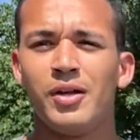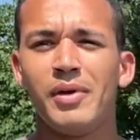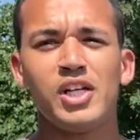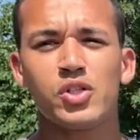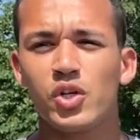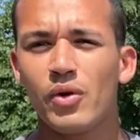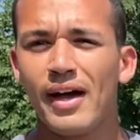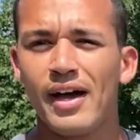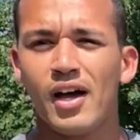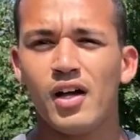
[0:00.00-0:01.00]
And make sure you
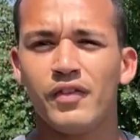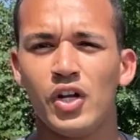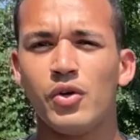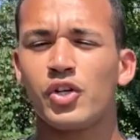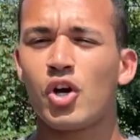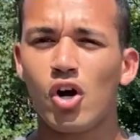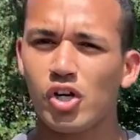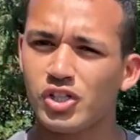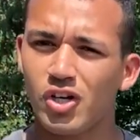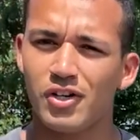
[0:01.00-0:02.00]
have, you know, your
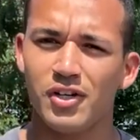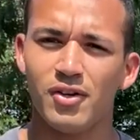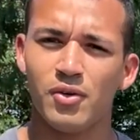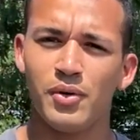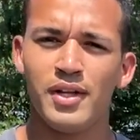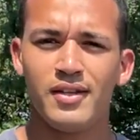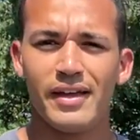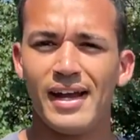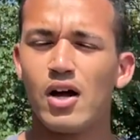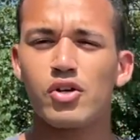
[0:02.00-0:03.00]
cards on you.
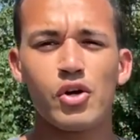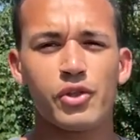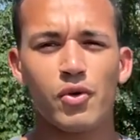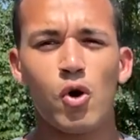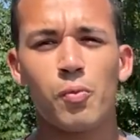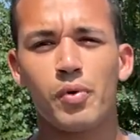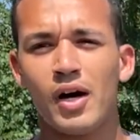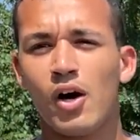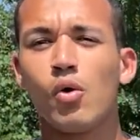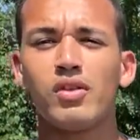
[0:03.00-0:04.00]
And I'll go through a whole,
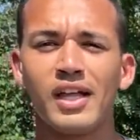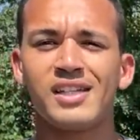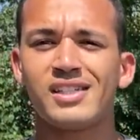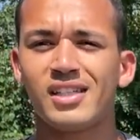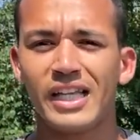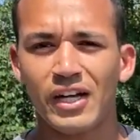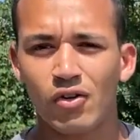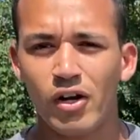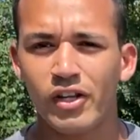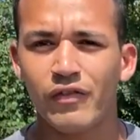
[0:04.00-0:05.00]
uh, whole list
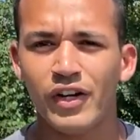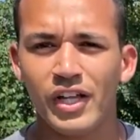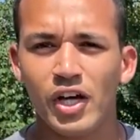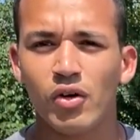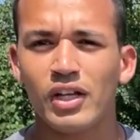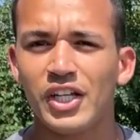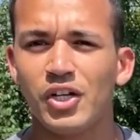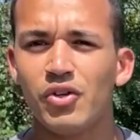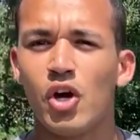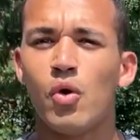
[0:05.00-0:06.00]
later on in the video letting
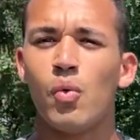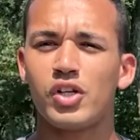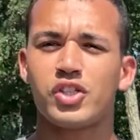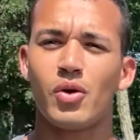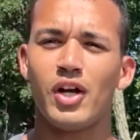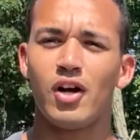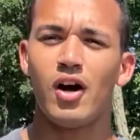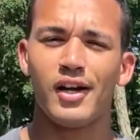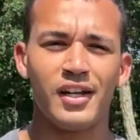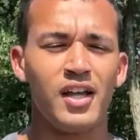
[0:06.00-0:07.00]
you know what's going
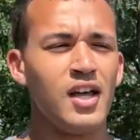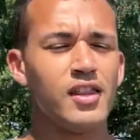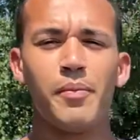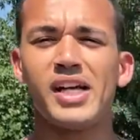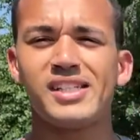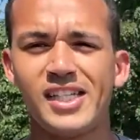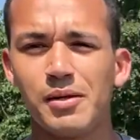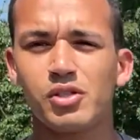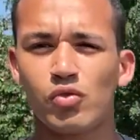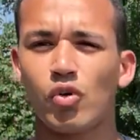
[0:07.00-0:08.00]
on and the best
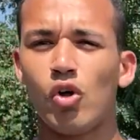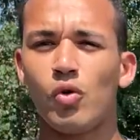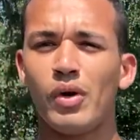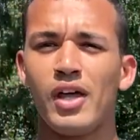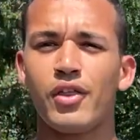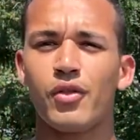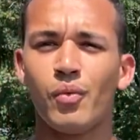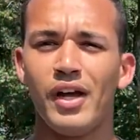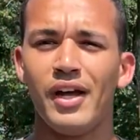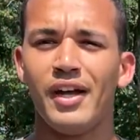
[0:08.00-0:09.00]
tips to roll with
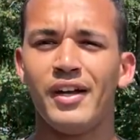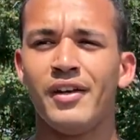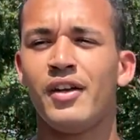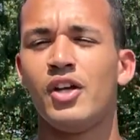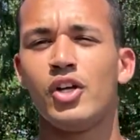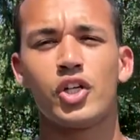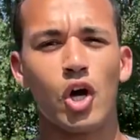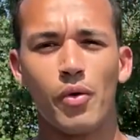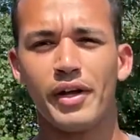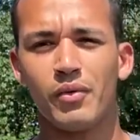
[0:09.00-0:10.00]
when
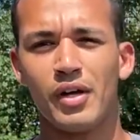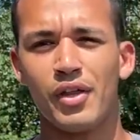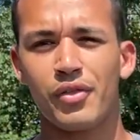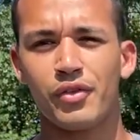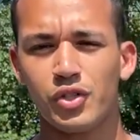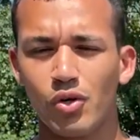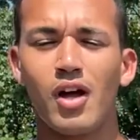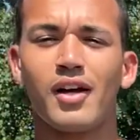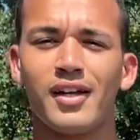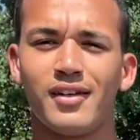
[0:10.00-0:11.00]
going with door
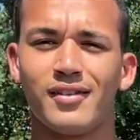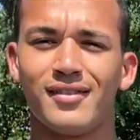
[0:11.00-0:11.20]
knocking.